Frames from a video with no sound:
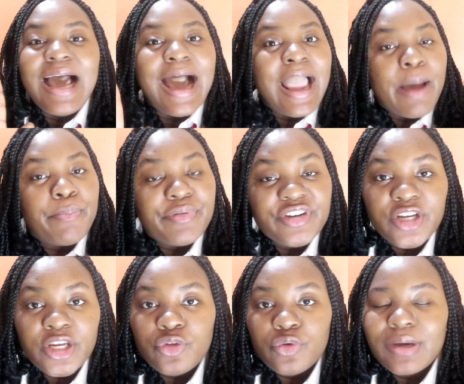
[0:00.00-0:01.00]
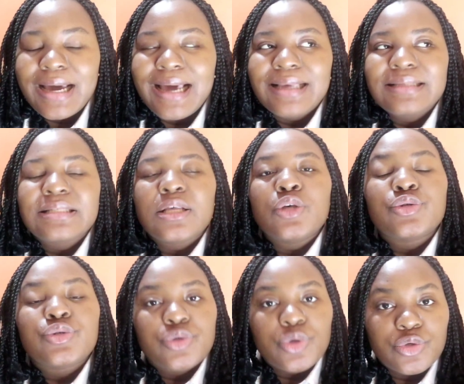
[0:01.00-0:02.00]
i appreciate you guys
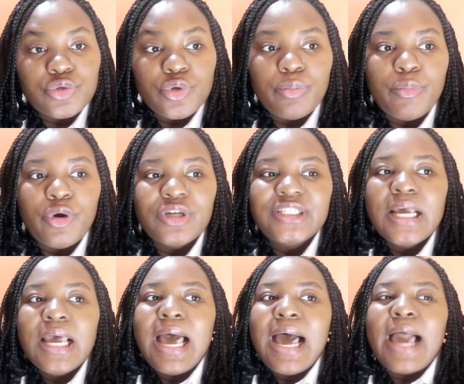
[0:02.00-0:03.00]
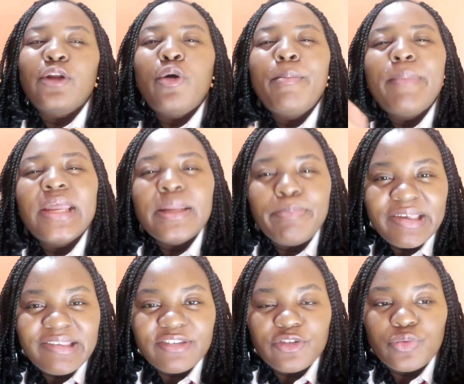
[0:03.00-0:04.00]
so so much i know many
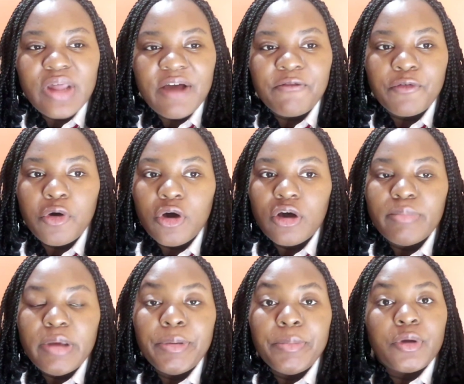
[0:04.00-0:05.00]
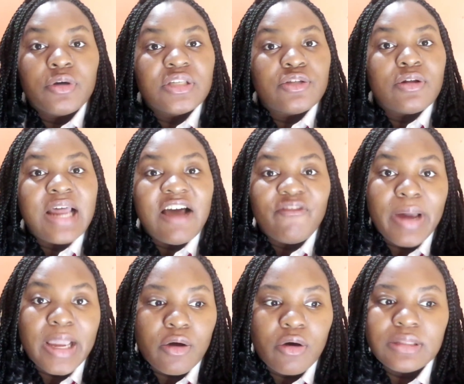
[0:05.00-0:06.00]
persons would have called maybe because they don't have
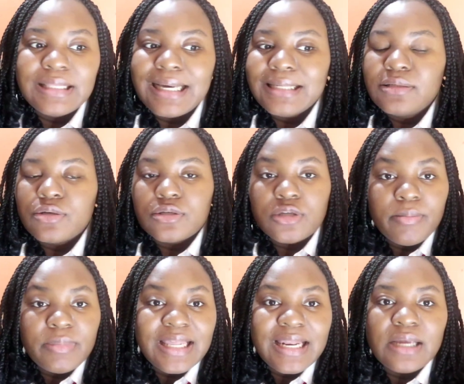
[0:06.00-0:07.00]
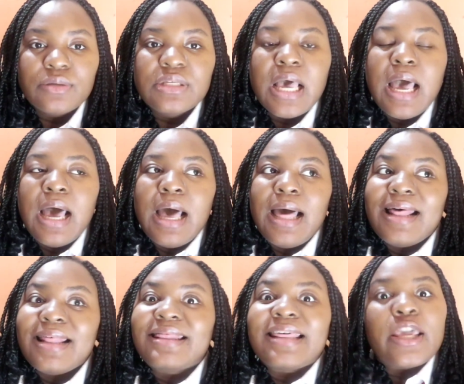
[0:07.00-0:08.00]
my contact or something else
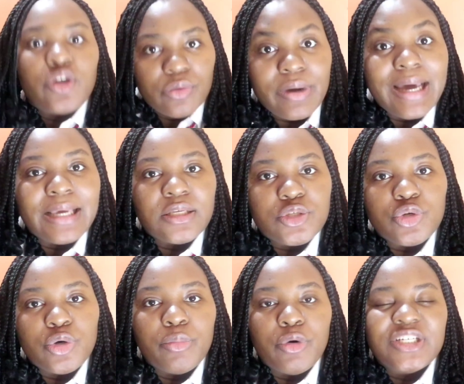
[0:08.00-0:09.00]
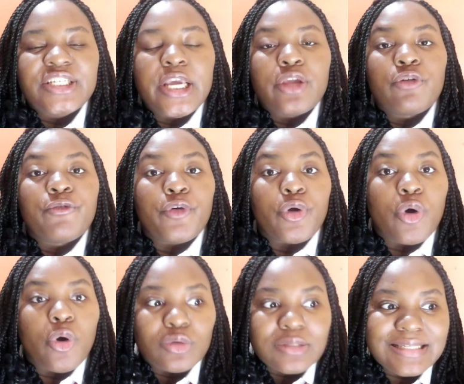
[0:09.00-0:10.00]
thank you guys so much thank you for your
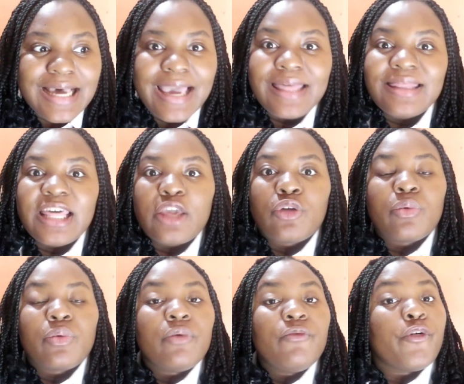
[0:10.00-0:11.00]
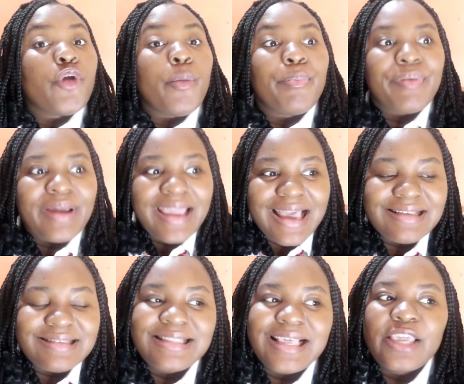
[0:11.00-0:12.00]
consign. thank you for your
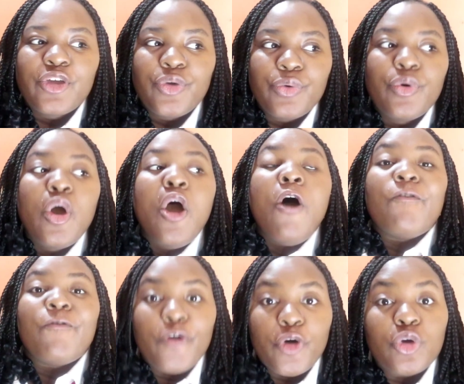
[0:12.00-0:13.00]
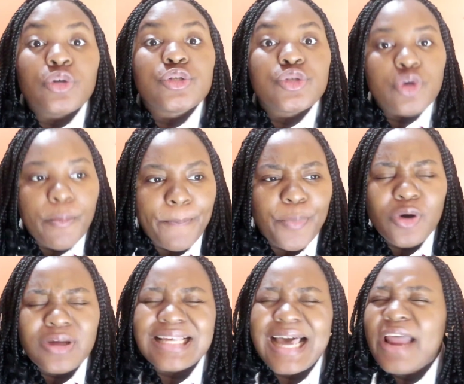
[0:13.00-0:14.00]
prayers thank you for your
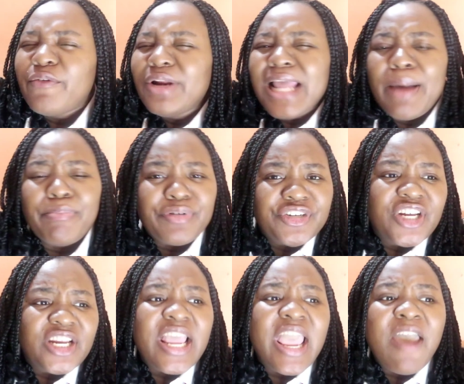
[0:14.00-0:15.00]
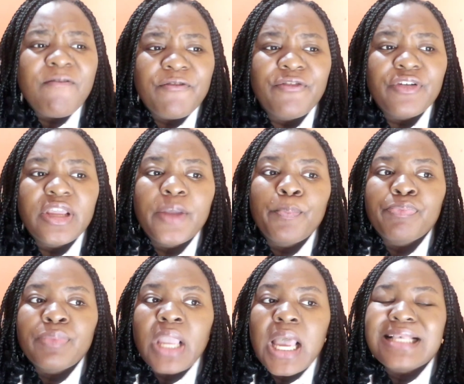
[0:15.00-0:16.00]
support i really appreciate every
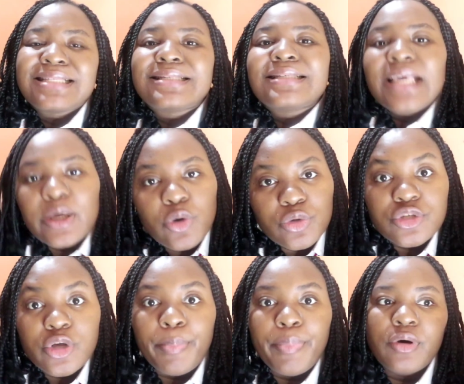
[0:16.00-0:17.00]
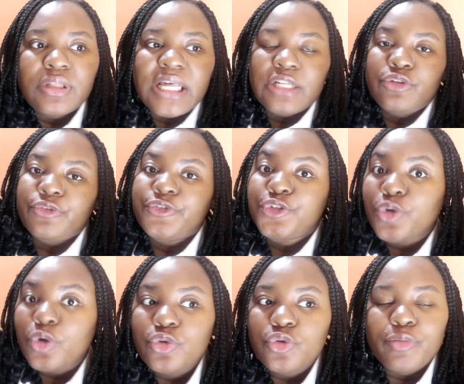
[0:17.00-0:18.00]
single support that you
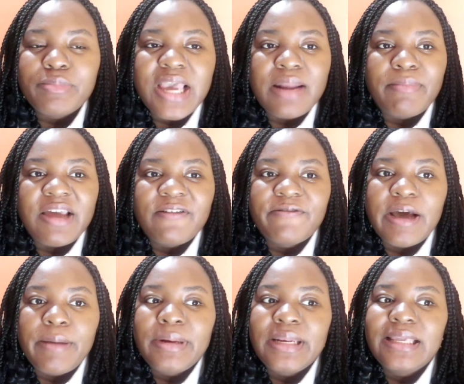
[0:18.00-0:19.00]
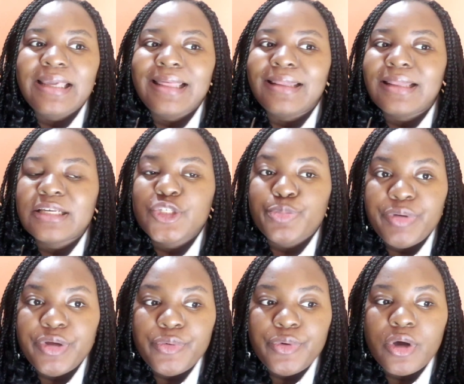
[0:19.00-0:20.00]
showed to me and my family in this
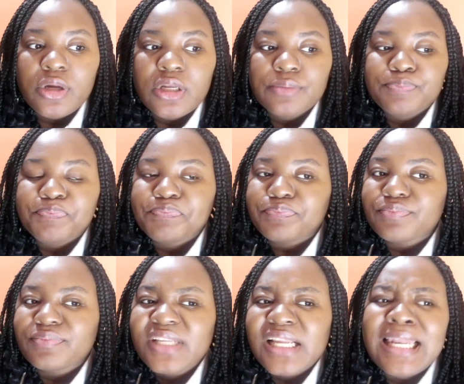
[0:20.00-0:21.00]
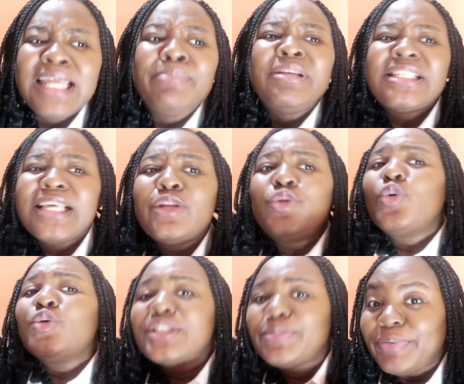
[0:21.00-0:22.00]
period let me say
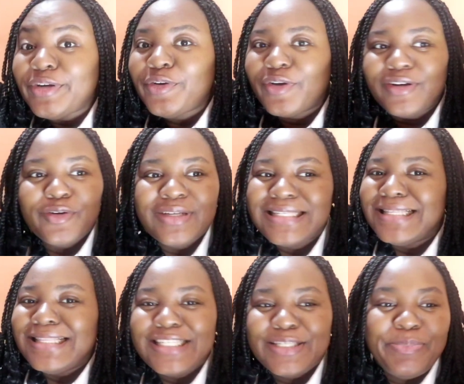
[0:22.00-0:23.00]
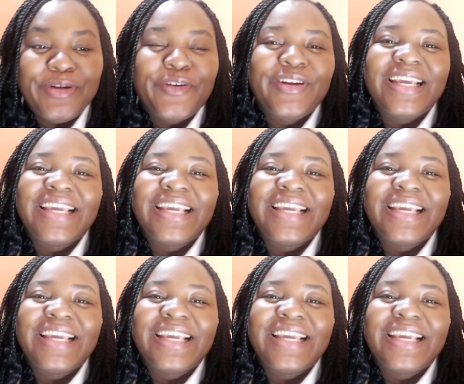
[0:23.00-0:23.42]
those period not in this period